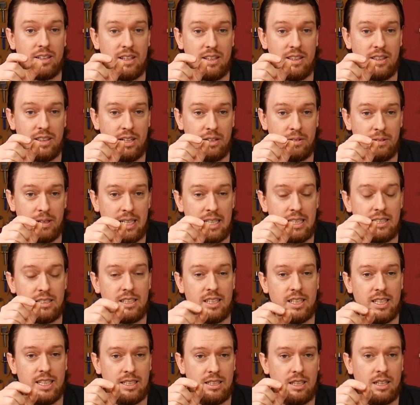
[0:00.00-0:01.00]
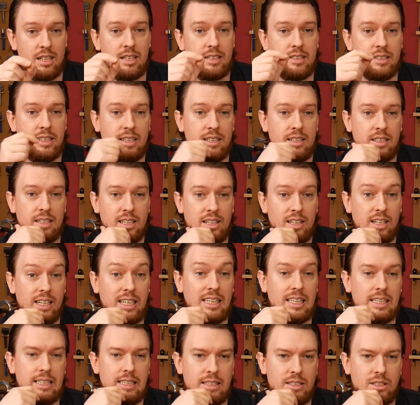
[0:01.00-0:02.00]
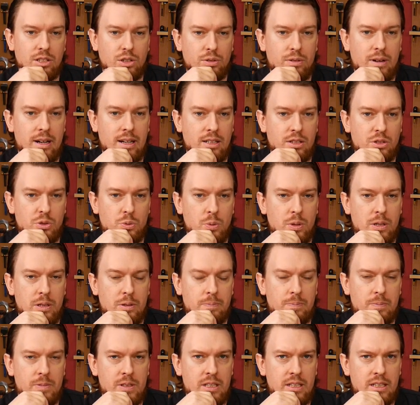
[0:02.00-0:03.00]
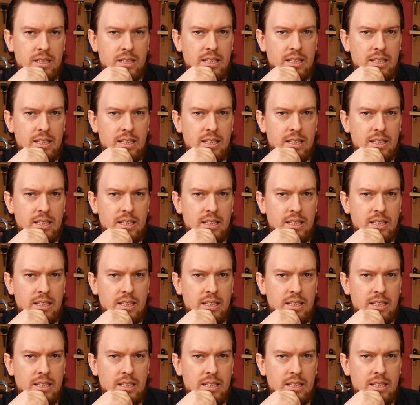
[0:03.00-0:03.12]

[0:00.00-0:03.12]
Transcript: the thinner it is, the less likely, likely it is to crack as well.